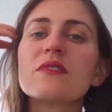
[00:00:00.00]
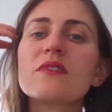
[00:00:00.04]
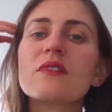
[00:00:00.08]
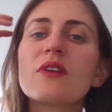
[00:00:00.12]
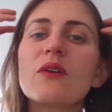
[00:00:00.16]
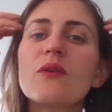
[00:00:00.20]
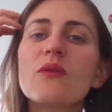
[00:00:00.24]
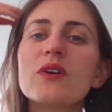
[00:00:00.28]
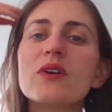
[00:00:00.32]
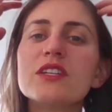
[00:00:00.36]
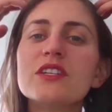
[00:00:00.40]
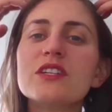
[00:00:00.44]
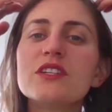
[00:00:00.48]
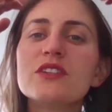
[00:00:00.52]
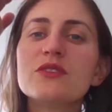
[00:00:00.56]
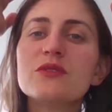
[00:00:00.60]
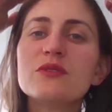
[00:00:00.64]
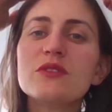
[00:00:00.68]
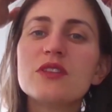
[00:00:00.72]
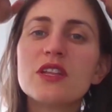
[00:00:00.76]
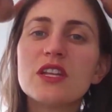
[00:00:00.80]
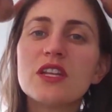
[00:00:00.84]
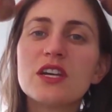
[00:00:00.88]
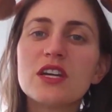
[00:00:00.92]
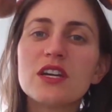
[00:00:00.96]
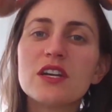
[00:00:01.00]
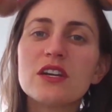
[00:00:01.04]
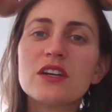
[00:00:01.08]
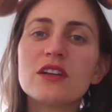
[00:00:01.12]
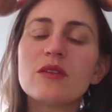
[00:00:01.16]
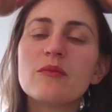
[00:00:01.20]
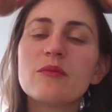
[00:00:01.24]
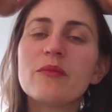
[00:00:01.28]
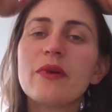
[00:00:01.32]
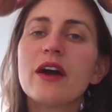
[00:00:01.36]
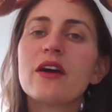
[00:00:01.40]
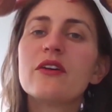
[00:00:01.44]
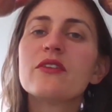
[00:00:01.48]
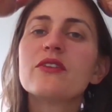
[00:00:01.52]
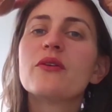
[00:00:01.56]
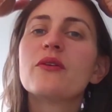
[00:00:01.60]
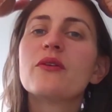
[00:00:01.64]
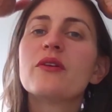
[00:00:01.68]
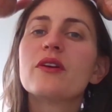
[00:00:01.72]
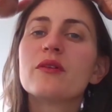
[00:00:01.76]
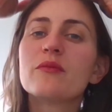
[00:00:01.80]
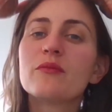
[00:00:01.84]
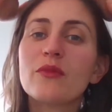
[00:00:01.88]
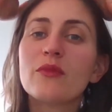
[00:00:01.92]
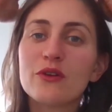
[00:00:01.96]
What did you learn about your
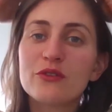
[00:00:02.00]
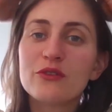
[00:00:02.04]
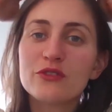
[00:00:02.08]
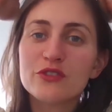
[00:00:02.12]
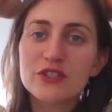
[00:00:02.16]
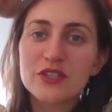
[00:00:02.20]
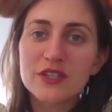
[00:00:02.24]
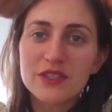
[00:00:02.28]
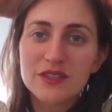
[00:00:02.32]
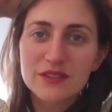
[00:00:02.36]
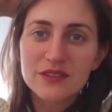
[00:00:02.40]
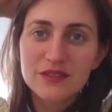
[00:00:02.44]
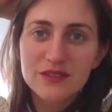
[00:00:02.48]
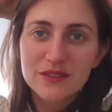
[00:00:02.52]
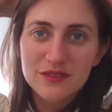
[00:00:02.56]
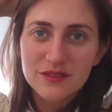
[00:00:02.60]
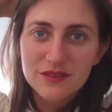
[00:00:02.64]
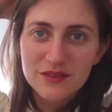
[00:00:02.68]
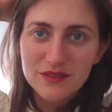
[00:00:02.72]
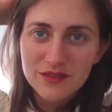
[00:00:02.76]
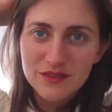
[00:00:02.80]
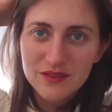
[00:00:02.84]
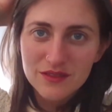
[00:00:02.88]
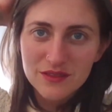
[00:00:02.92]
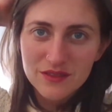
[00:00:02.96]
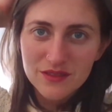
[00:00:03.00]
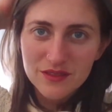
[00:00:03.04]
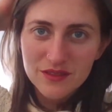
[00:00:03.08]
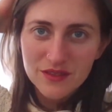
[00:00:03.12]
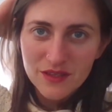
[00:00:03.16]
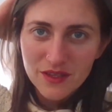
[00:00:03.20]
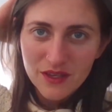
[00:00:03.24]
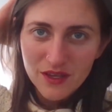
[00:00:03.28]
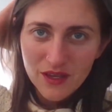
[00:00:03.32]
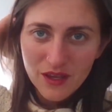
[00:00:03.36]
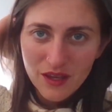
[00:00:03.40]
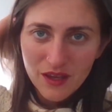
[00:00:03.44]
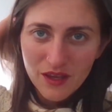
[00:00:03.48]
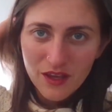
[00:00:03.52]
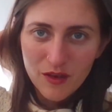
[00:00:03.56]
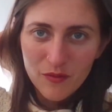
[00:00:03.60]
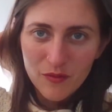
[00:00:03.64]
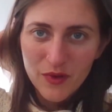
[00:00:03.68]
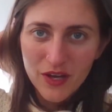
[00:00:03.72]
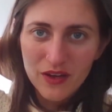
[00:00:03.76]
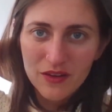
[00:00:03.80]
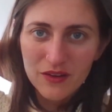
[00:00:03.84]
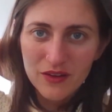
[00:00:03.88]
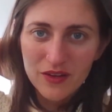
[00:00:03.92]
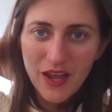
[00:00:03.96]
emotions,
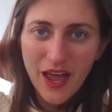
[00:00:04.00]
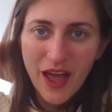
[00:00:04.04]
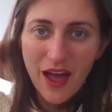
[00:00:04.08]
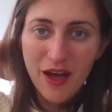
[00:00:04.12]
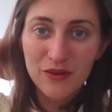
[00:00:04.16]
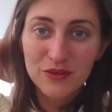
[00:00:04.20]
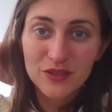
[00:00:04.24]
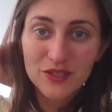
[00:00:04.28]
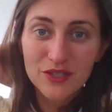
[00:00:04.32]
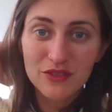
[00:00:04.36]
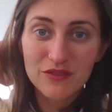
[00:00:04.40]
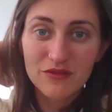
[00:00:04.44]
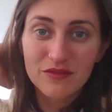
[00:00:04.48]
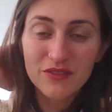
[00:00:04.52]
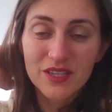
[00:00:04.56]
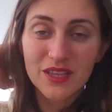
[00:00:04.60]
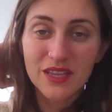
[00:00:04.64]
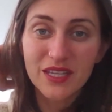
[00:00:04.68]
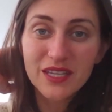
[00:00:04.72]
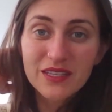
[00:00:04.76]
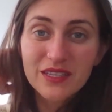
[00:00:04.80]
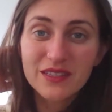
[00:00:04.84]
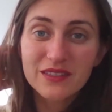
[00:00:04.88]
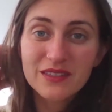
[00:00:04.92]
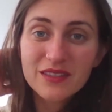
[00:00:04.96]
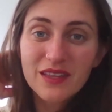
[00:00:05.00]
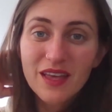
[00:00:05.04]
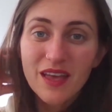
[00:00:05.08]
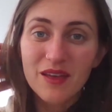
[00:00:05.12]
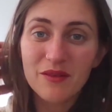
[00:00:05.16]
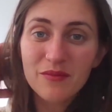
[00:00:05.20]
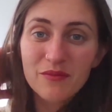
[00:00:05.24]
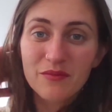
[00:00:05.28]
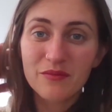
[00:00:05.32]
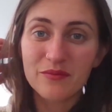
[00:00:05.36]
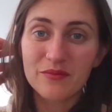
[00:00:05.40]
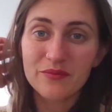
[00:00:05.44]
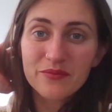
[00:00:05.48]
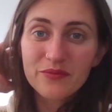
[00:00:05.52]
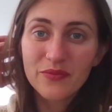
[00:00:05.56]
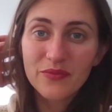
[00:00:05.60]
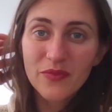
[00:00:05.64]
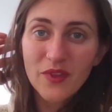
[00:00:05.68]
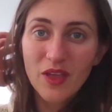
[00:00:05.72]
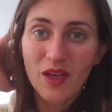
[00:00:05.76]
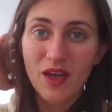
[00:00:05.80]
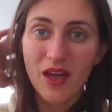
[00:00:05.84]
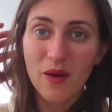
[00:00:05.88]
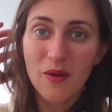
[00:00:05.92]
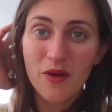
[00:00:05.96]
about how to release them,
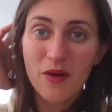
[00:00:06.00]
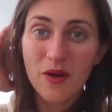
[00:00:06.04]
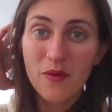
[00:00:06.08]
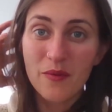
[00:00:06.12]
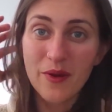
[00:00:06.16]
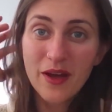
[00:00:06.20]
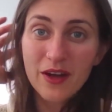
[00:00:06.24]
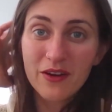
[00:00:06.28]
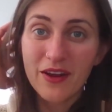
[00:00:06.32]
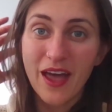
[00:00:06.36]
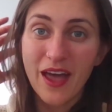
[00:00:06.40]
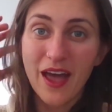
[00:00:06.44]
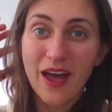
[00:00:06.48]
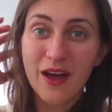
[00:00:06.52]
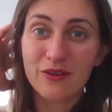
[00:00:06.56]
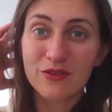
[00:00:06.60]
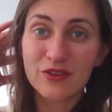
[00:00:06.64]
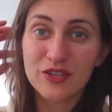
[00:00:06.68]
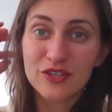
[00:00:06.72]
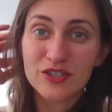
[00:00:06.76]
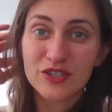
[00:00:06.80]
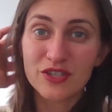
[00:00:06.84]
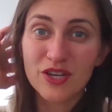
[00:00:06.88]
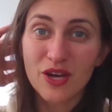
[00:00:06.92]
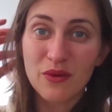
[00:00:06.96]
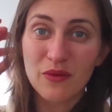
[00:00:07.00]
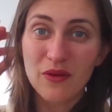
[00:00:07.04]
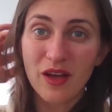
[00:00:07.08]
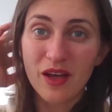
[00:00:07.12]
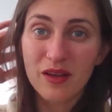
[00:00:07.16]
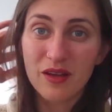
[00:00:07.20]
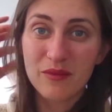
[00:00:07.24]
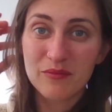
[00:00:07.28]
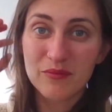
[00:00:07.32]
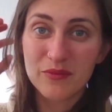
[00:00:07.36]
about how to show up?